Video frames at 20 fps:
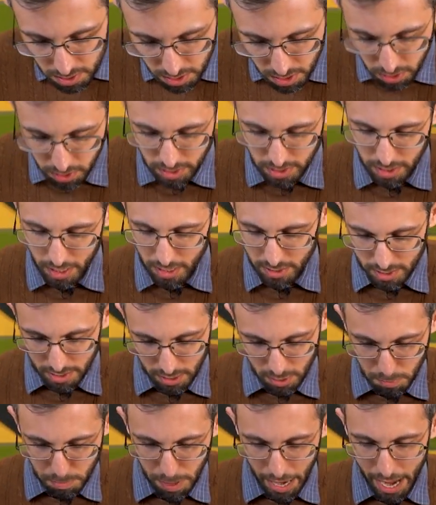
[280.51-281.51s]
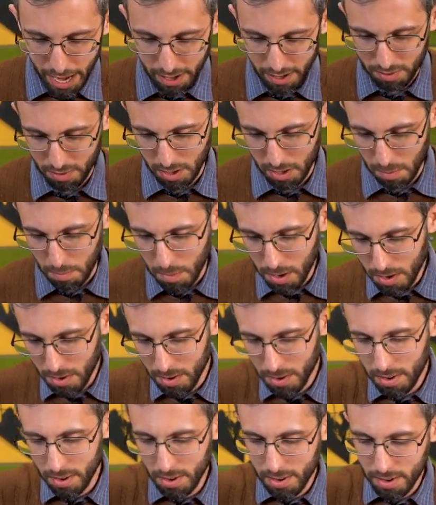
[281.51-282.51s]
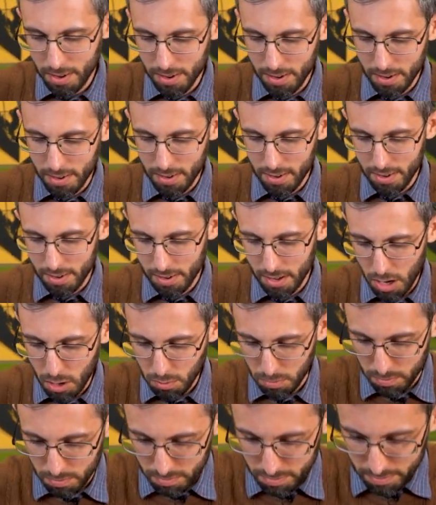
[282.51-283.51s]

Okay, so that's this bag of them. Oh,